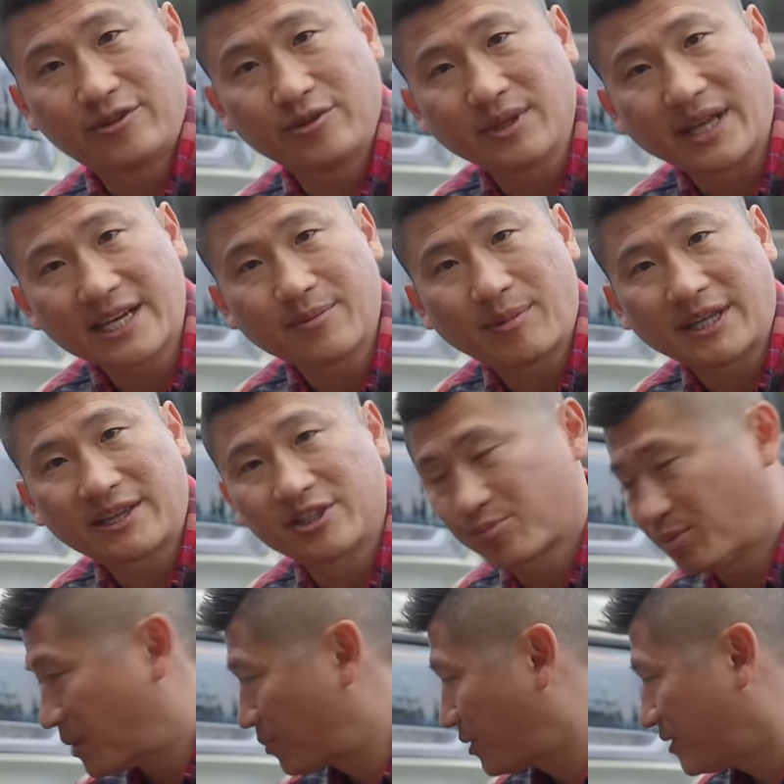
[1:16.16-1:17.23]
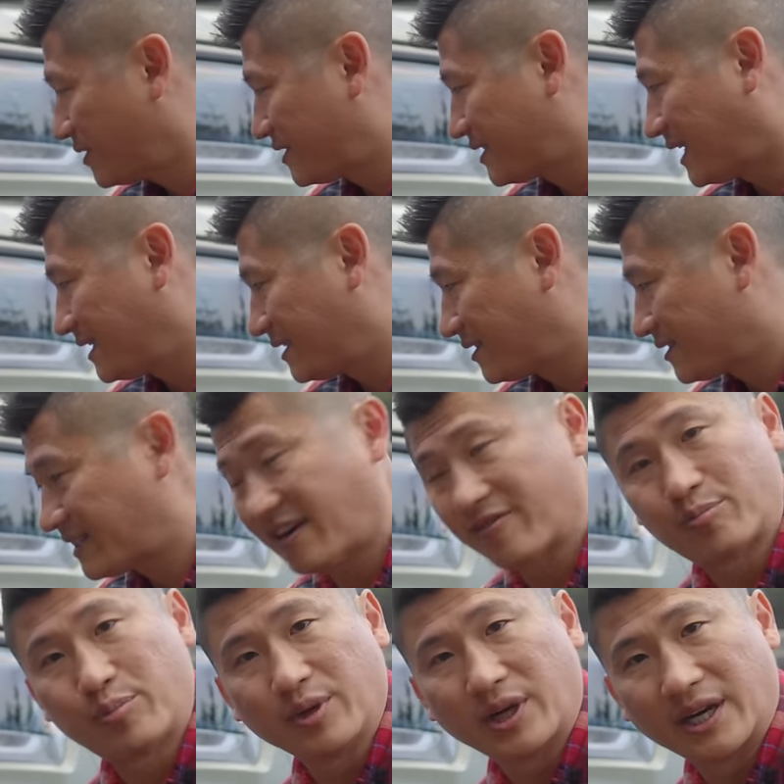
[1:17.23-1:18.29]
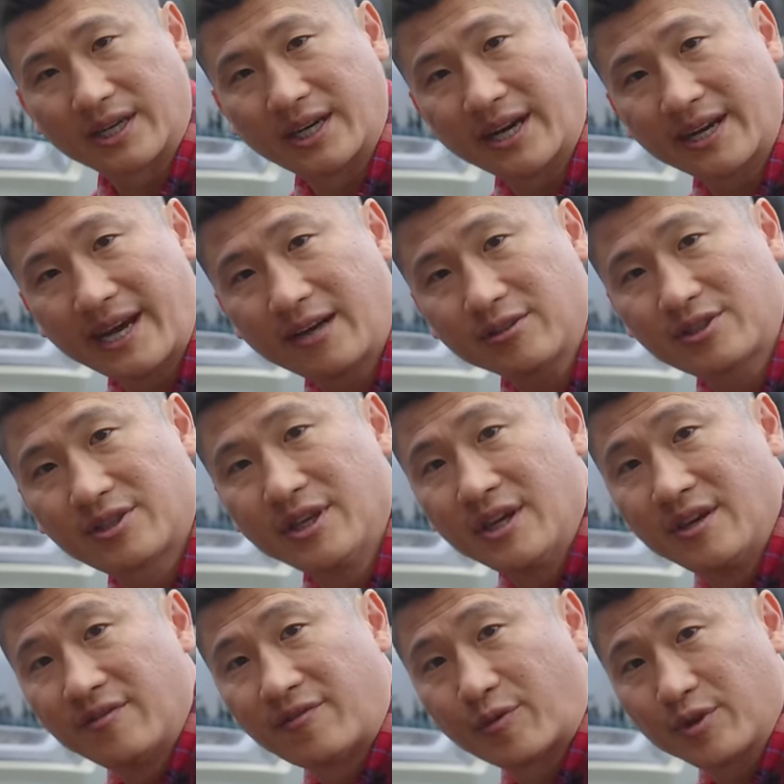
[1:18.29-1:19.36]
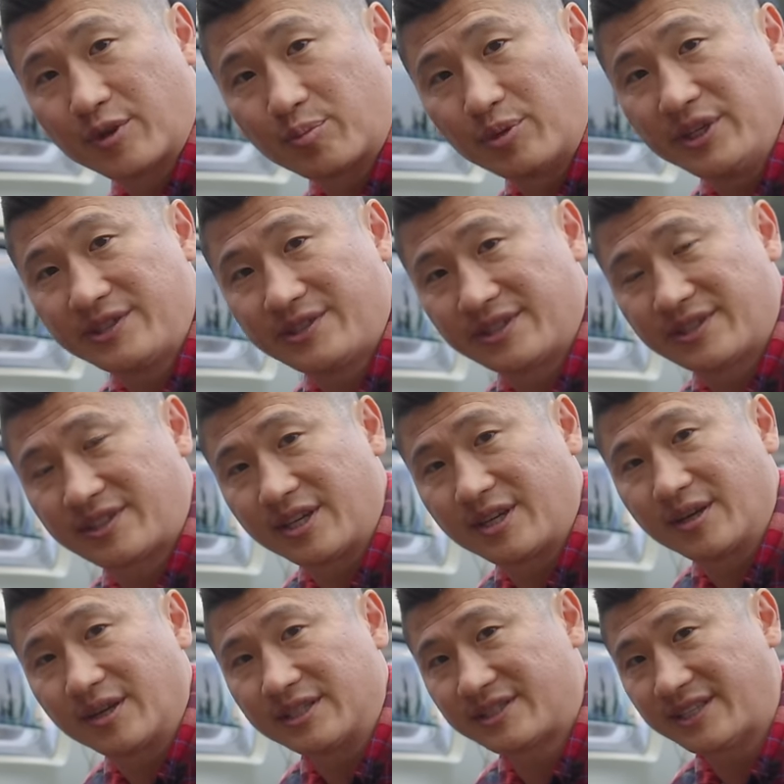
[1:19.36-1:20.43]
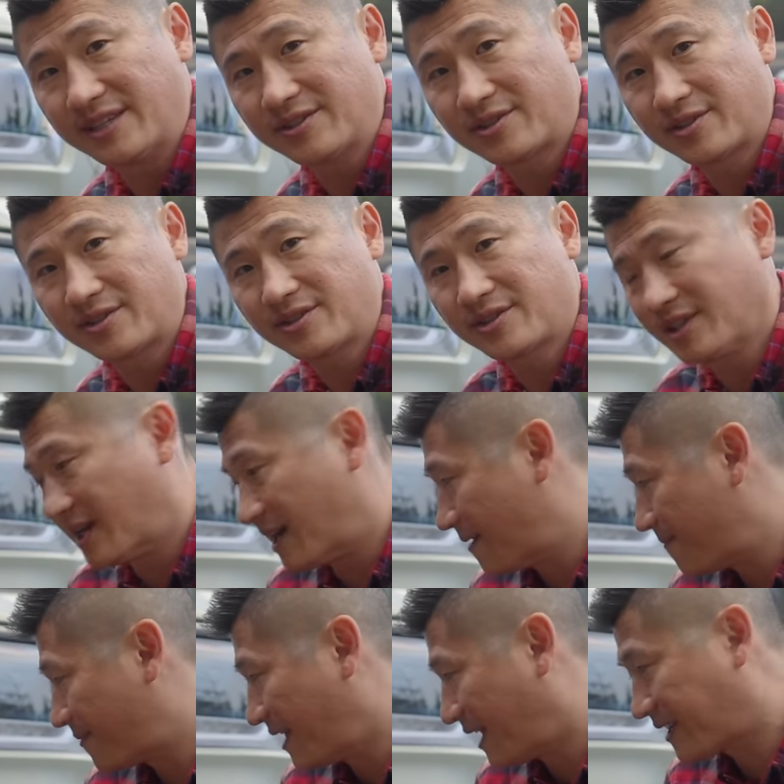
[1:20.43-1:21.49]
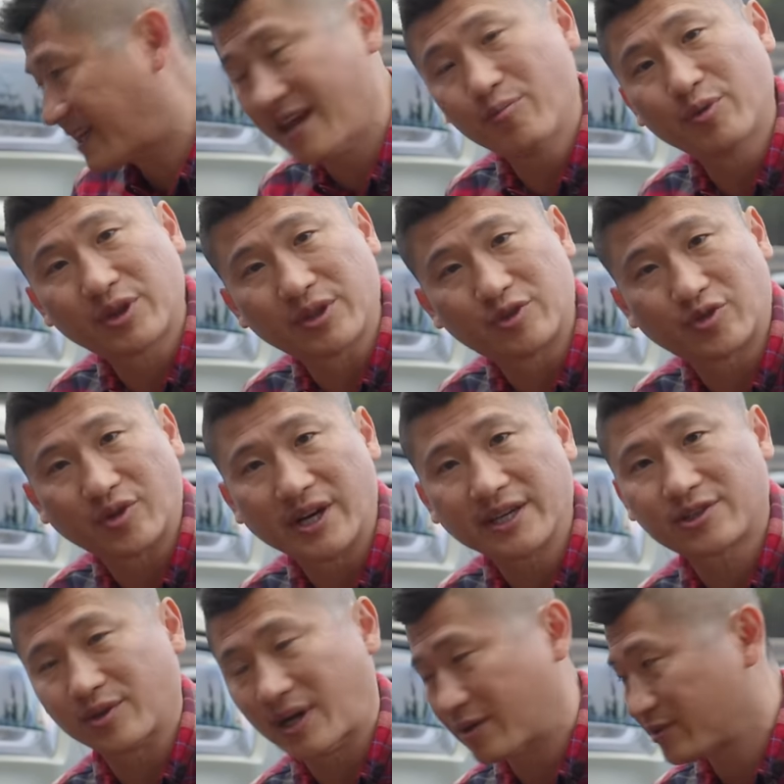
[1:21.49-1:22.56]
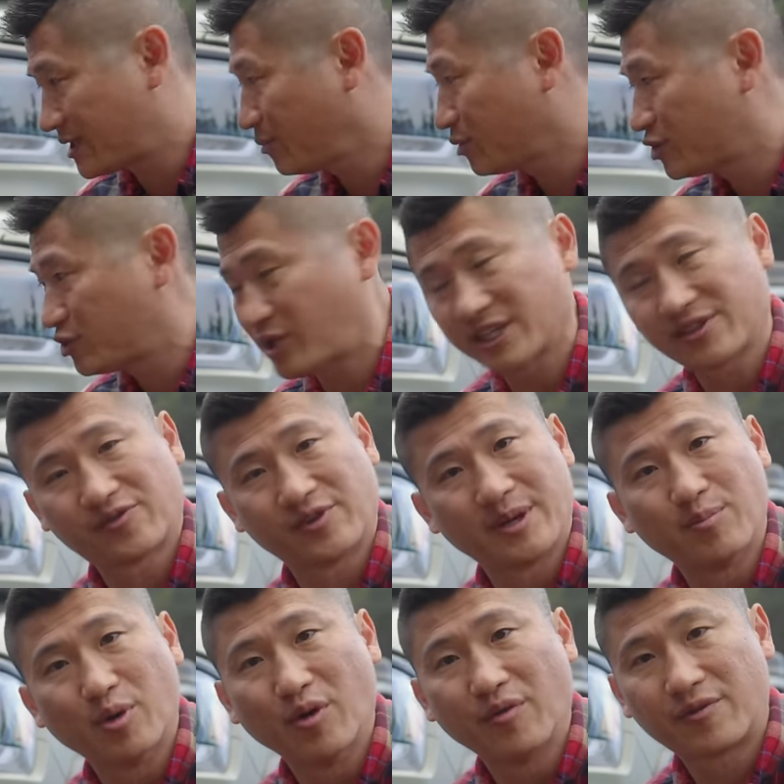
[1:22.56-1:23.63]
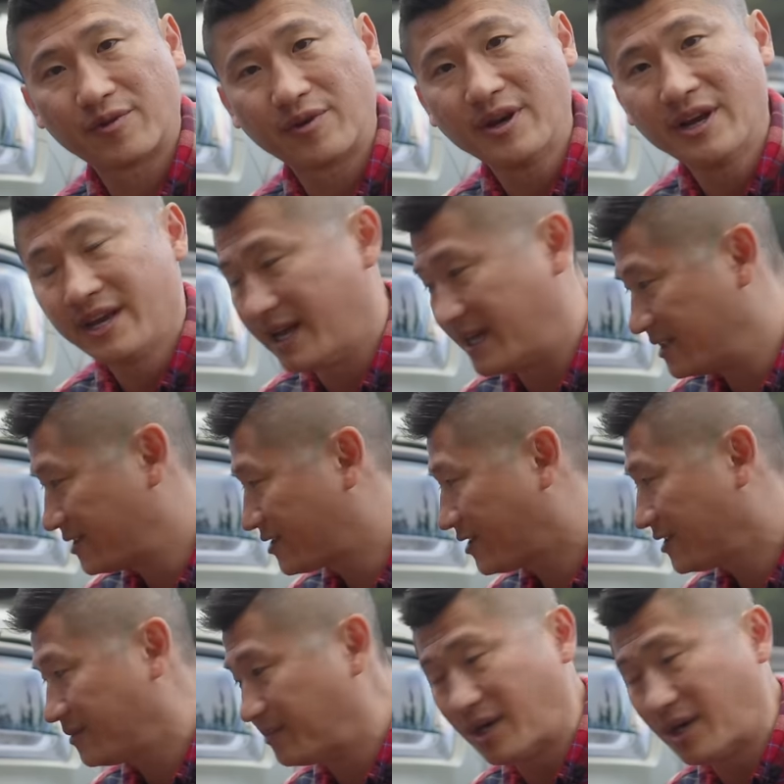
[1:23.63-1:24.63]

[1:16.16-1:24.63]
do like about this bumper is that it does have cutouts for the pre-existing sensors that came with the truck, so I was able to transfer them over and install them